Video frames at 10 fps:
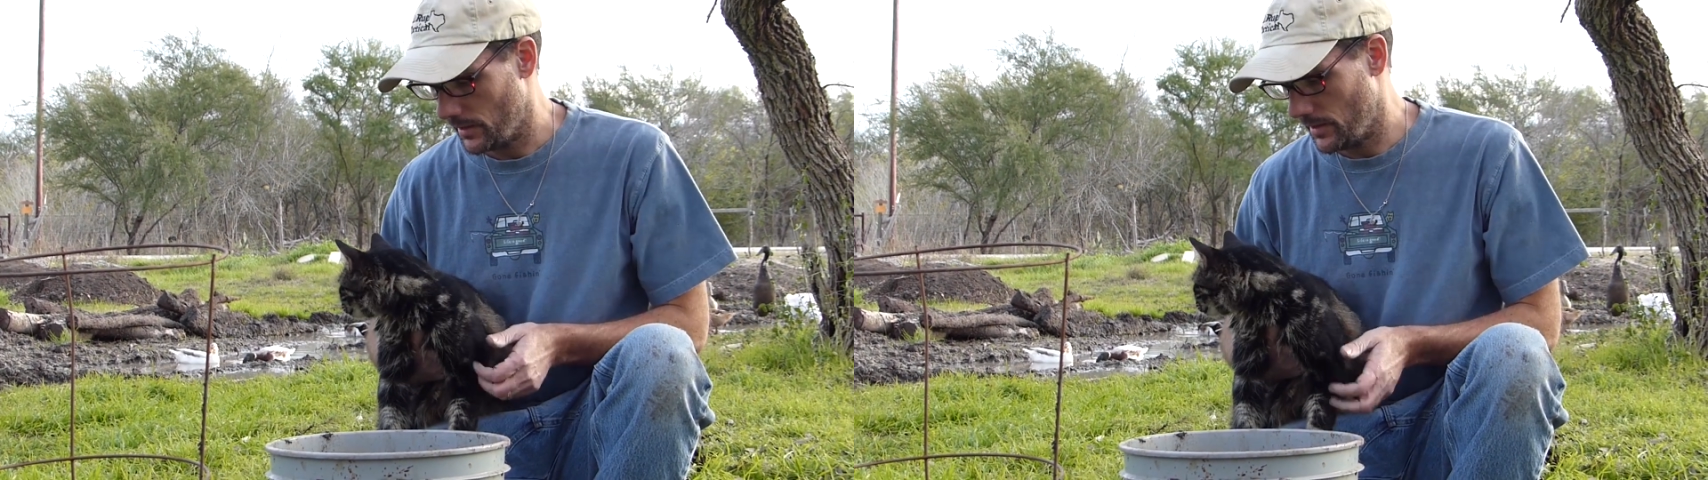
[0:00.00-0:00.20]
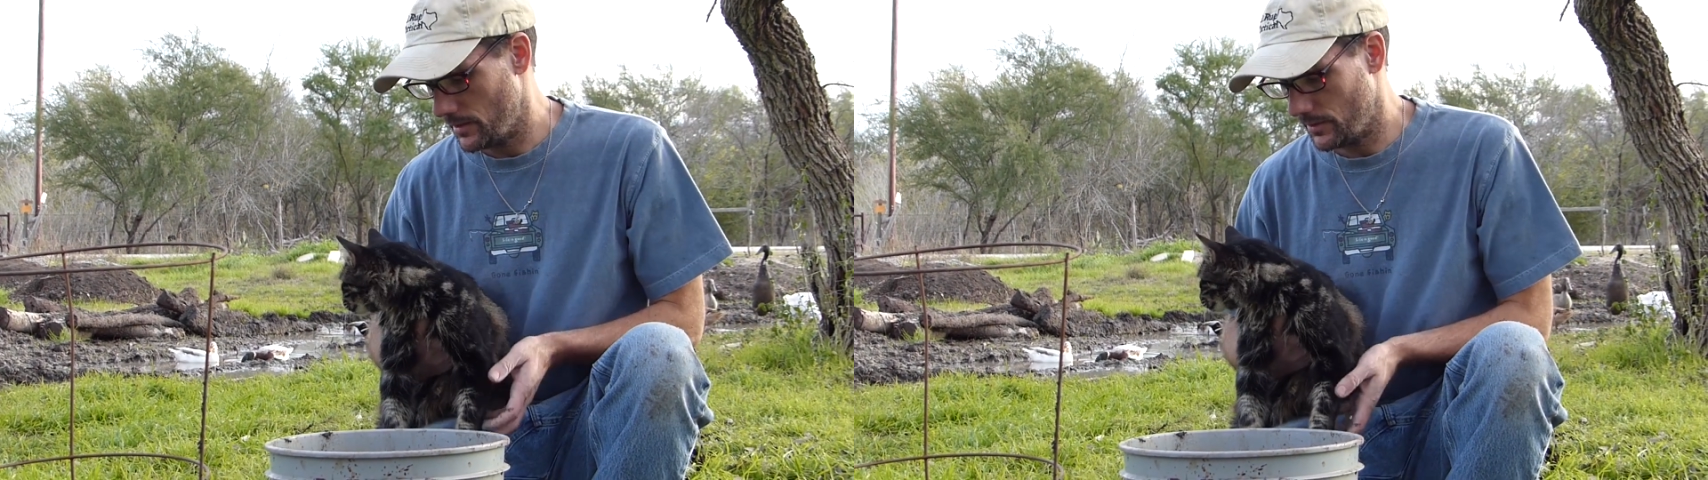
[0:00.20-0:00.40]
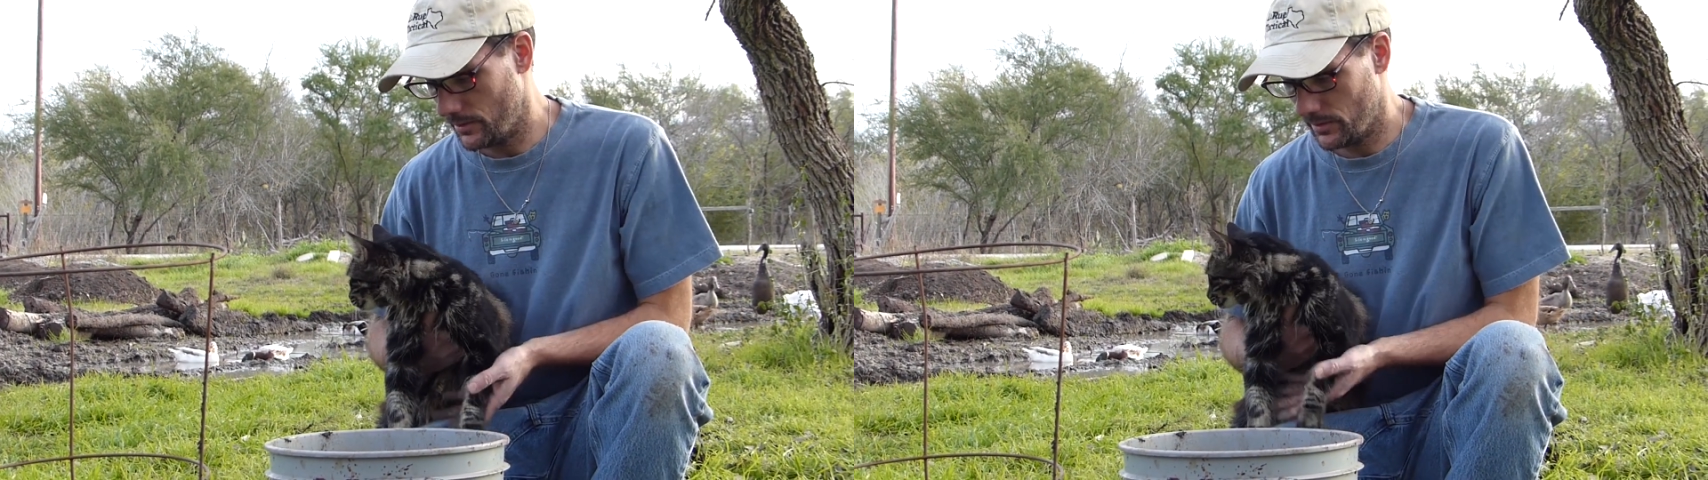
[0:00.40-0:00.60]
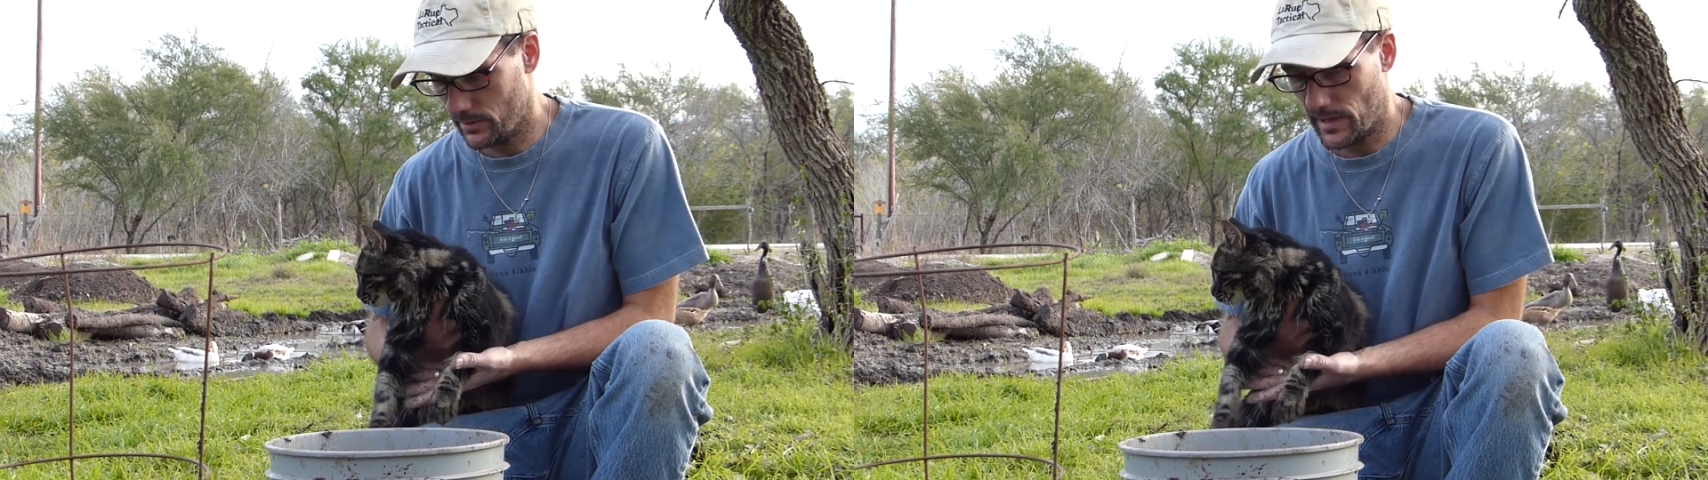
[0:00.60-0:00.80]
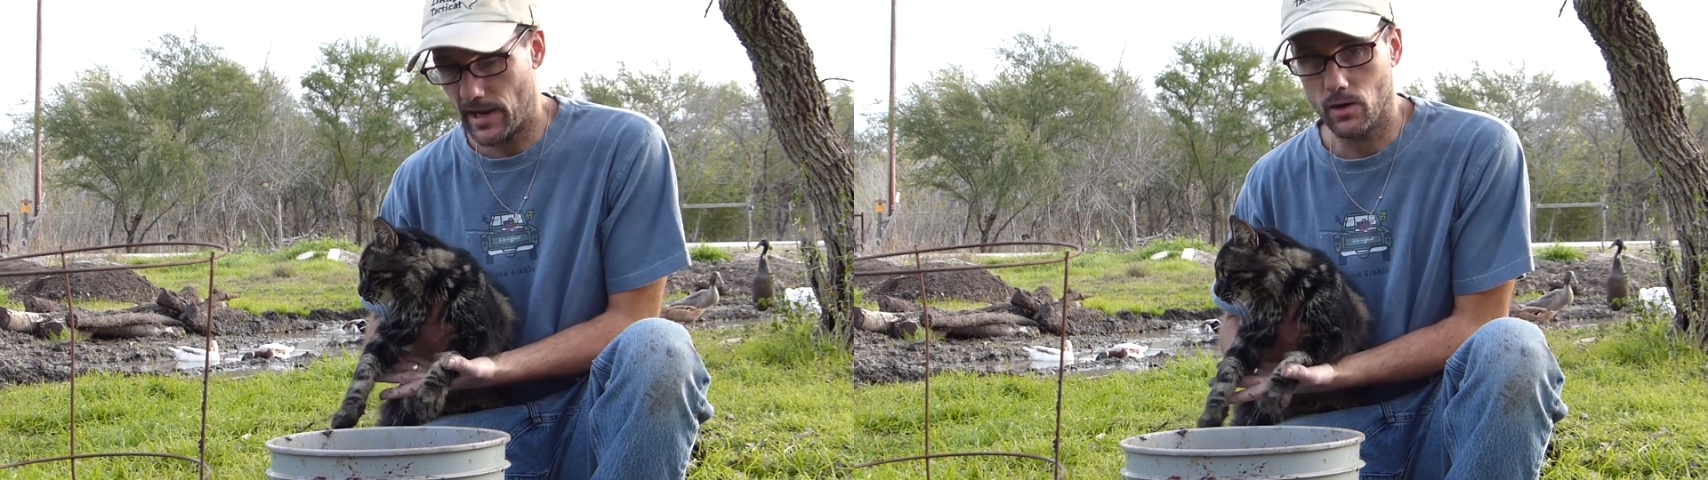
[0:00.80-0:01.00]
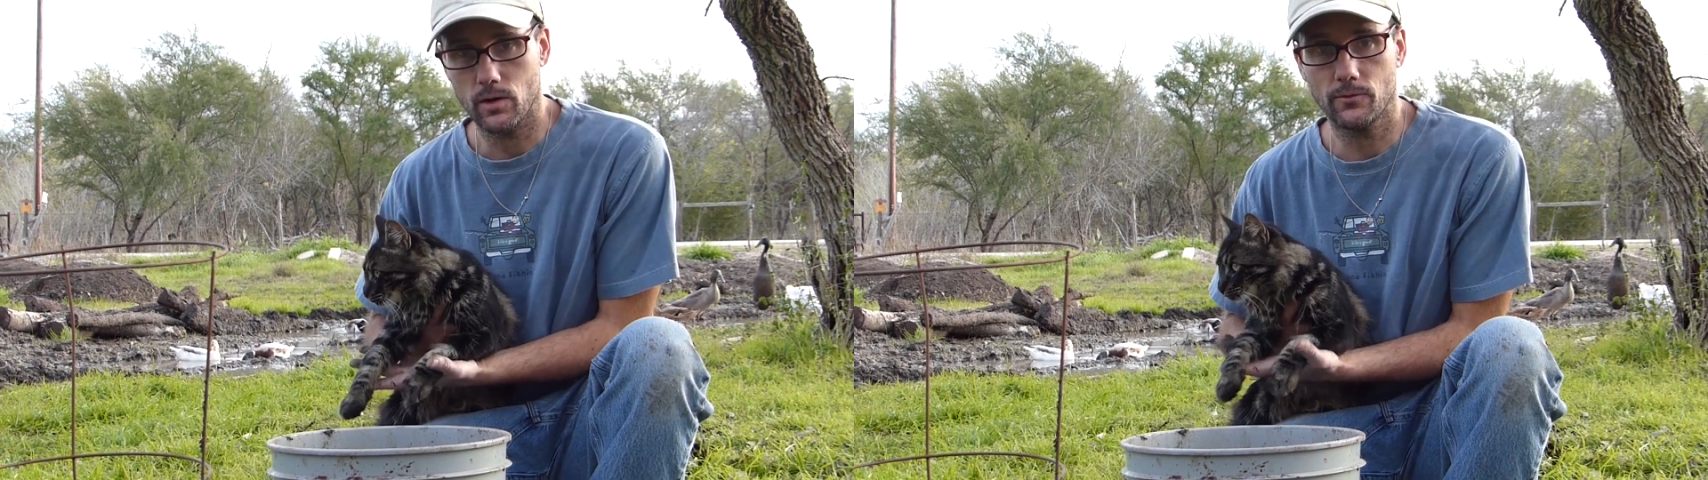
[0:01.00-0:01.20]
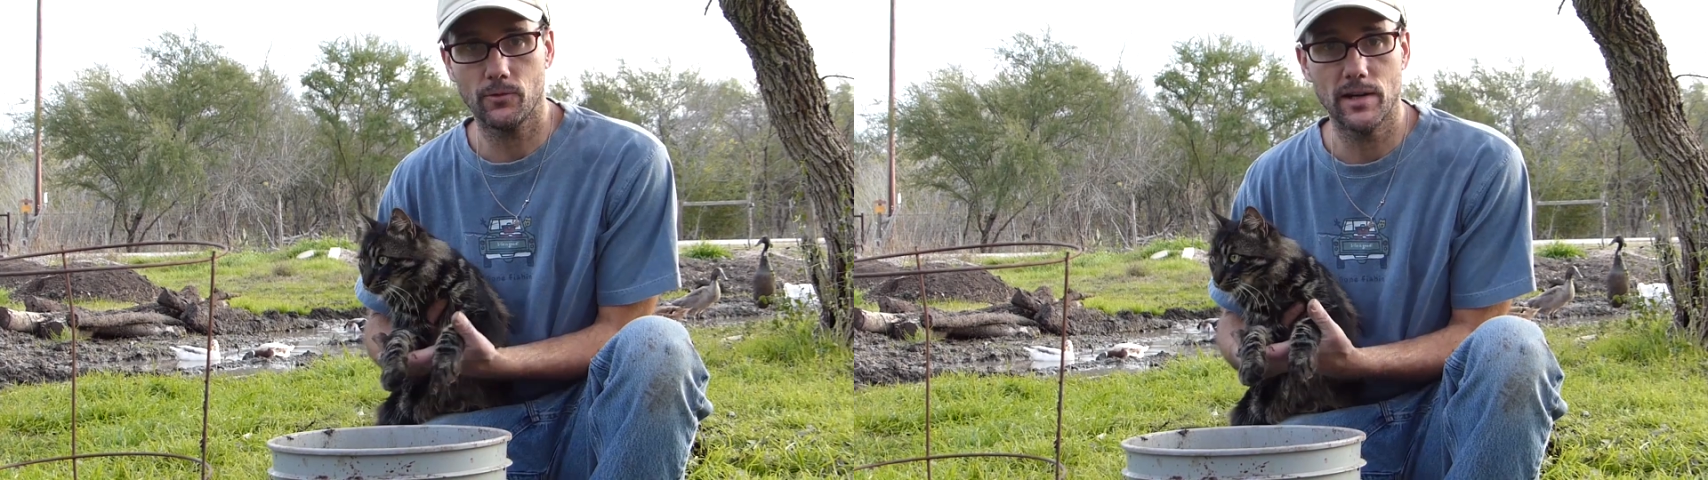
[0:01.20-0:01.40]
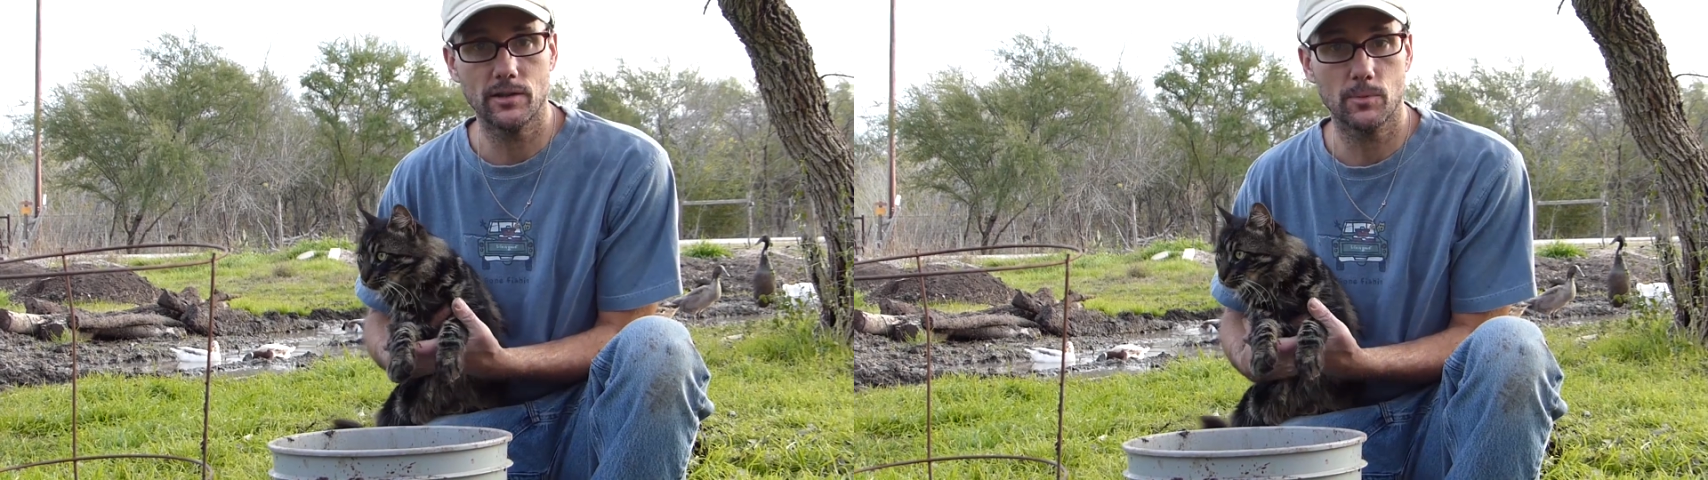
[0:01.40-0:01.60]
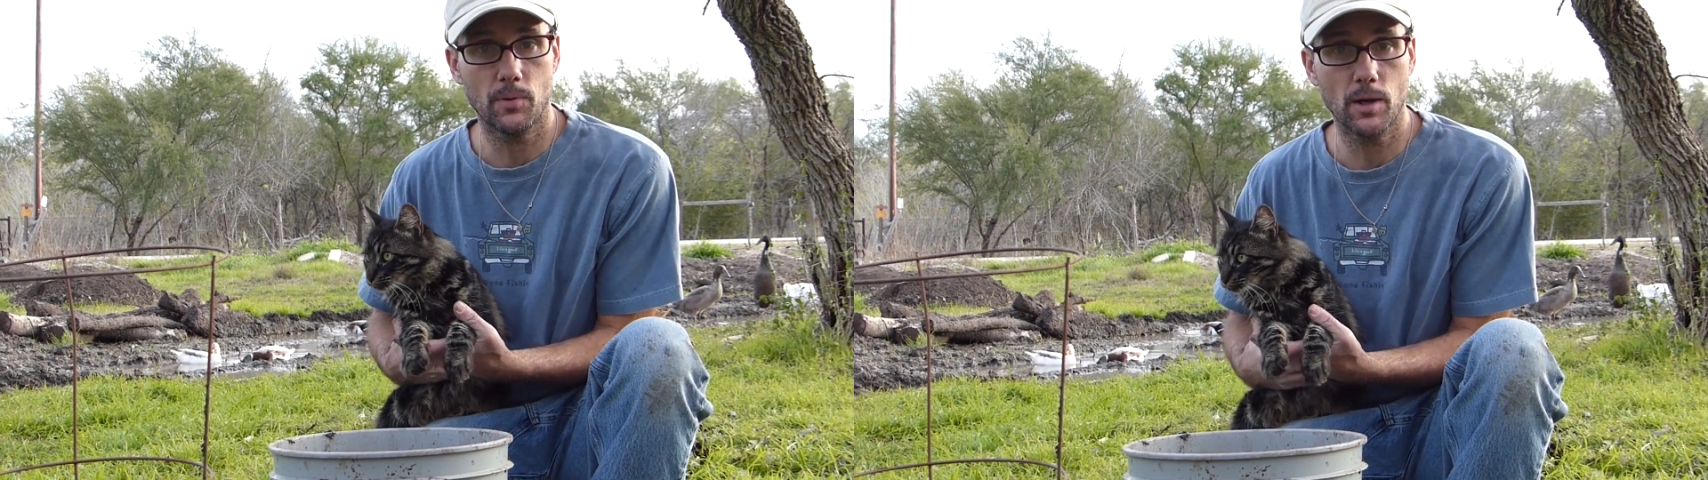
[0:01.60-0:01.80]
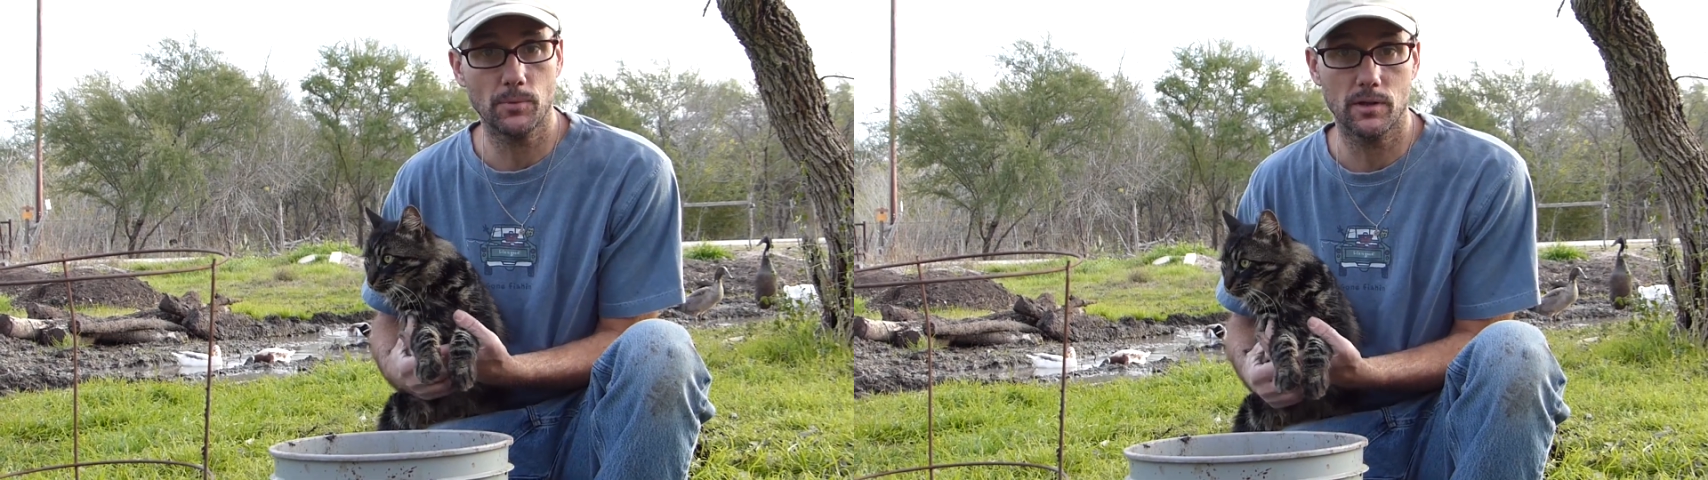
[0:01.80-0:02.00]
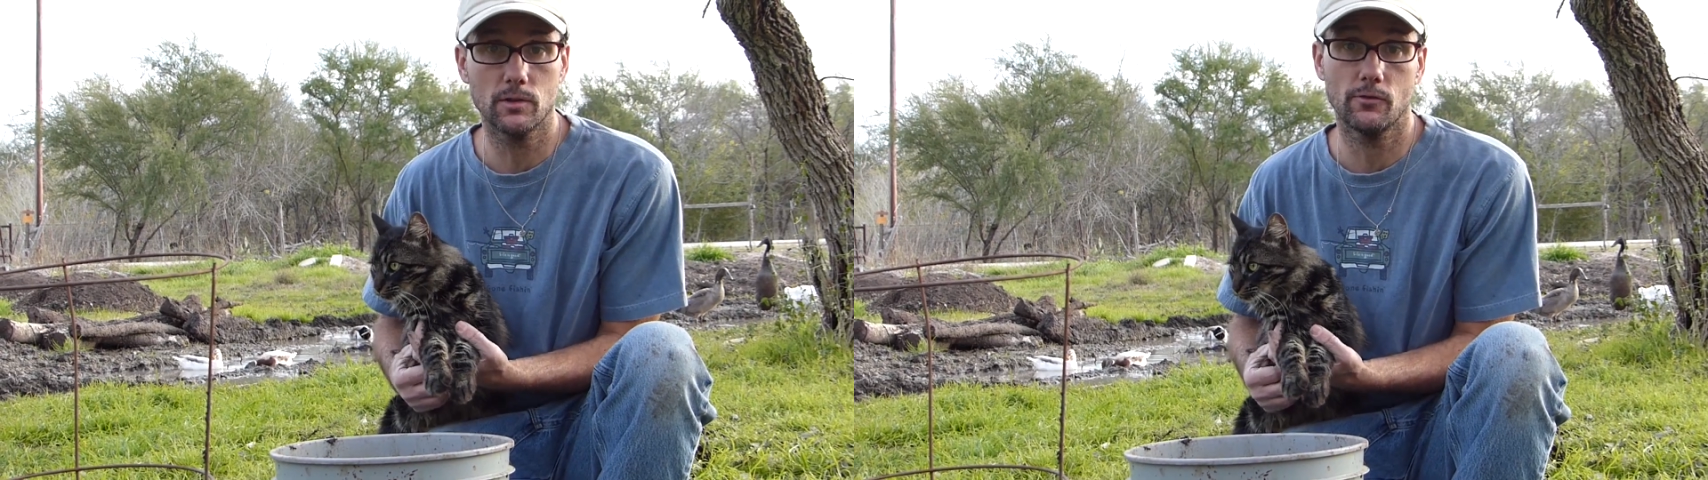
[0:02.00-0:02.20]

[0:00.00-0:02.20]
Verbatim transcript: Is now a friend to Pumpkin.